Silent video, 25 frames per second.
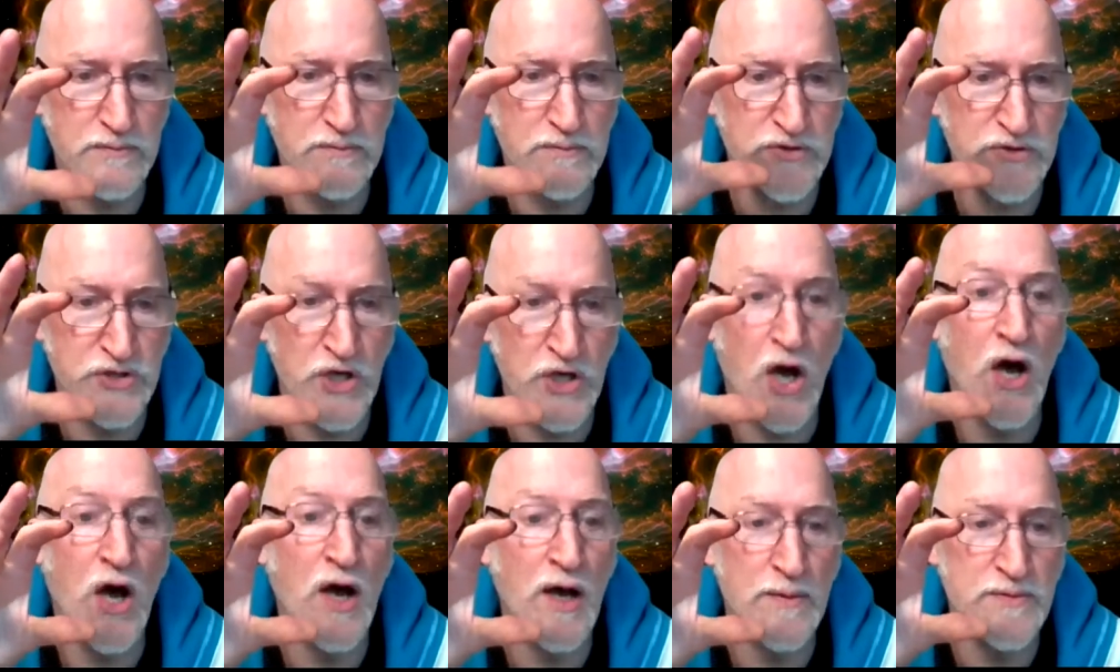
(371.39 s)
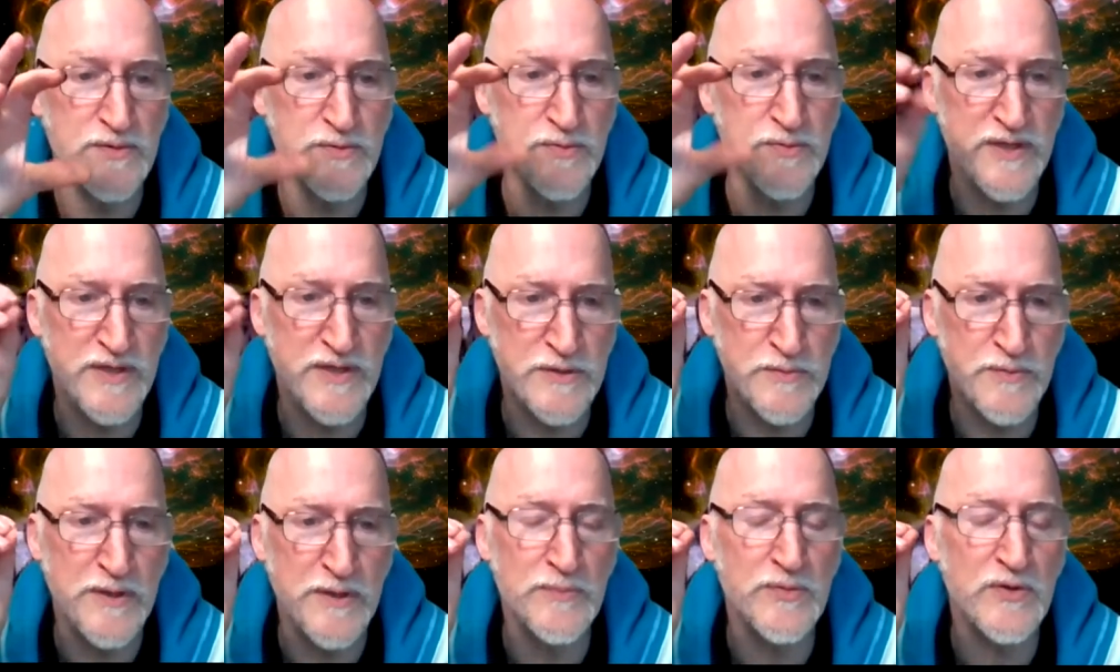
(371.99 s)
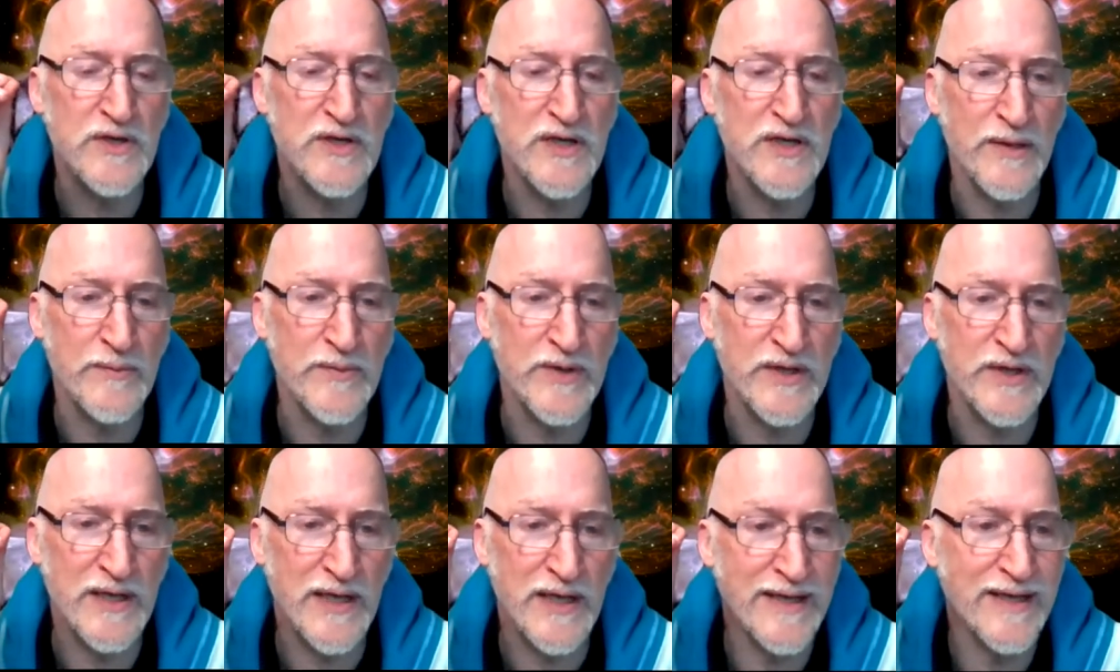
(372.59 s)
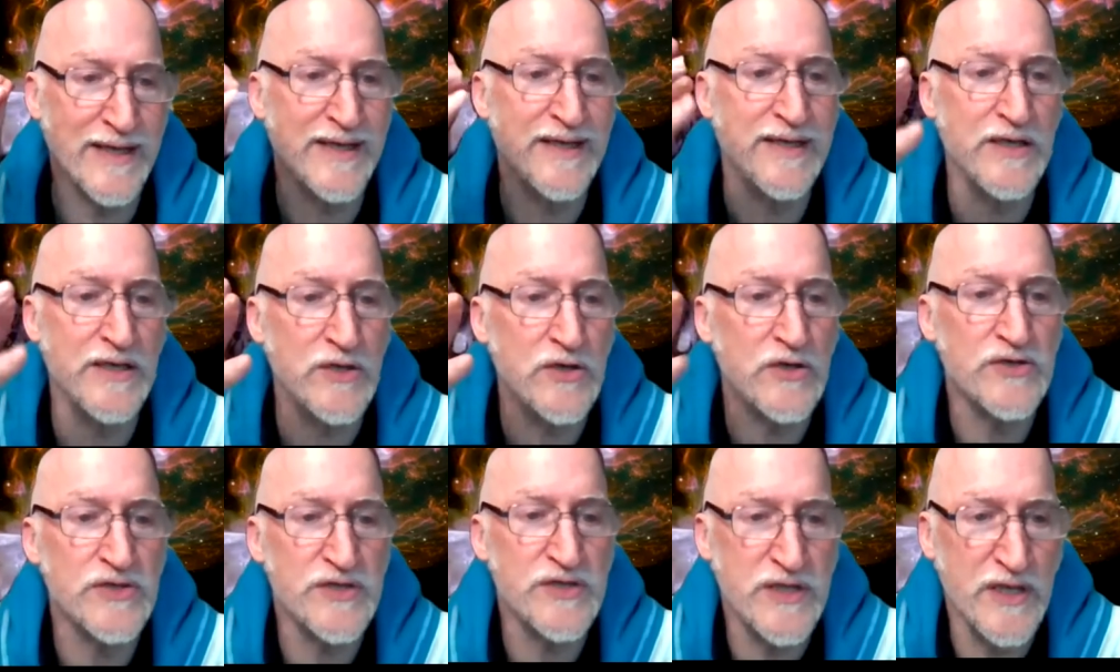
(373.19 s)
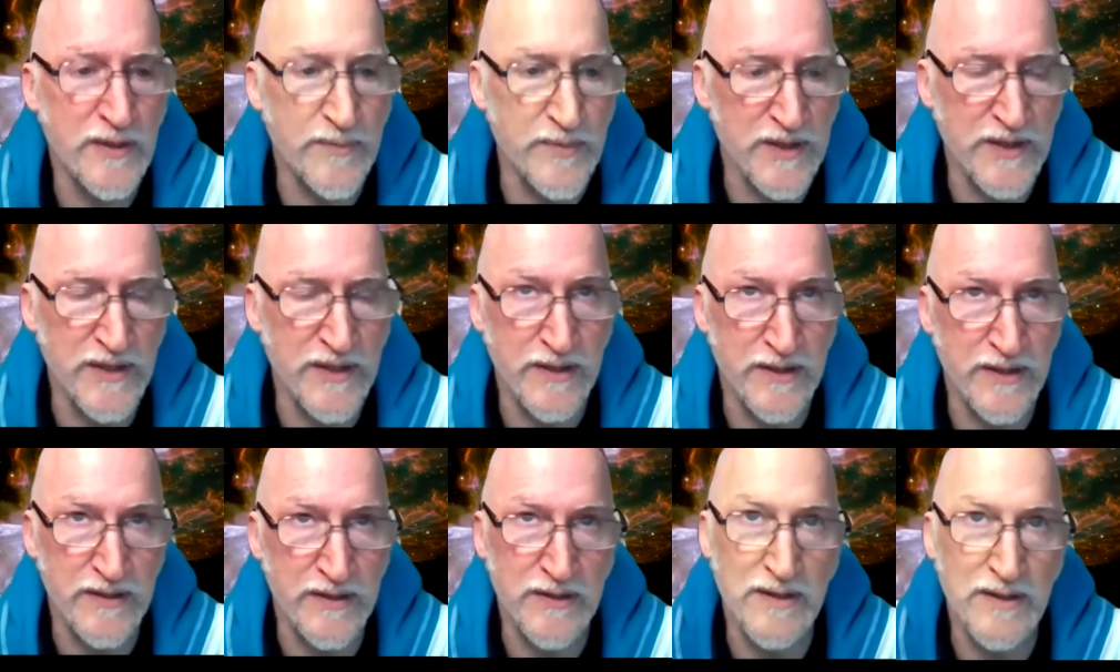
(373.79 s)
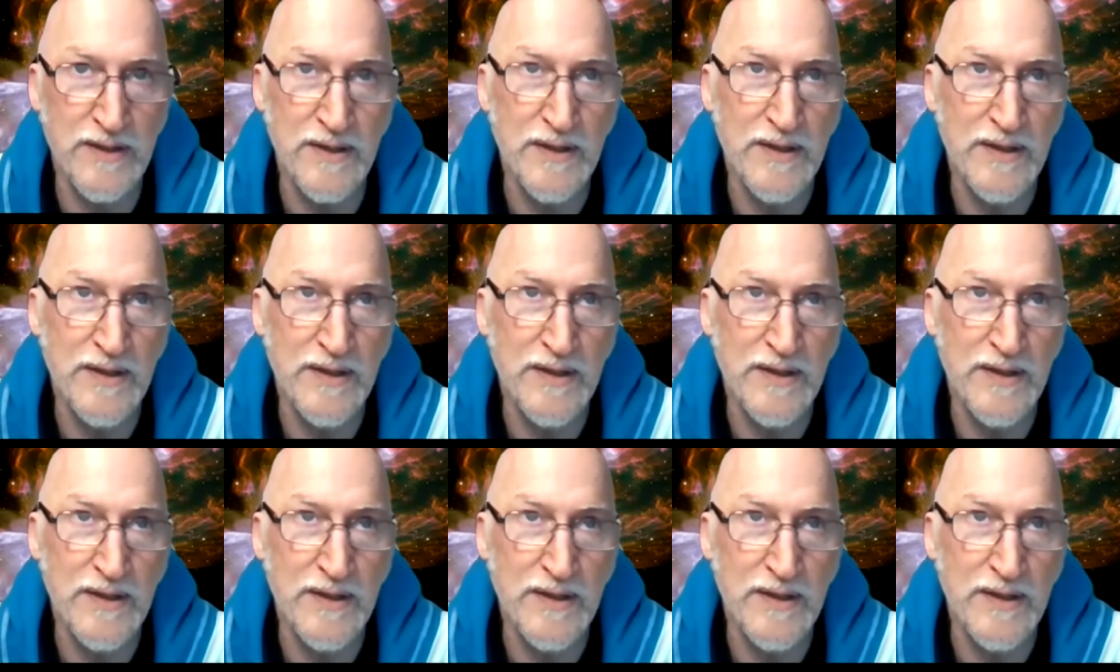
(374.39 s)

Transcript: jobs because people are coming in, like a healer's coming in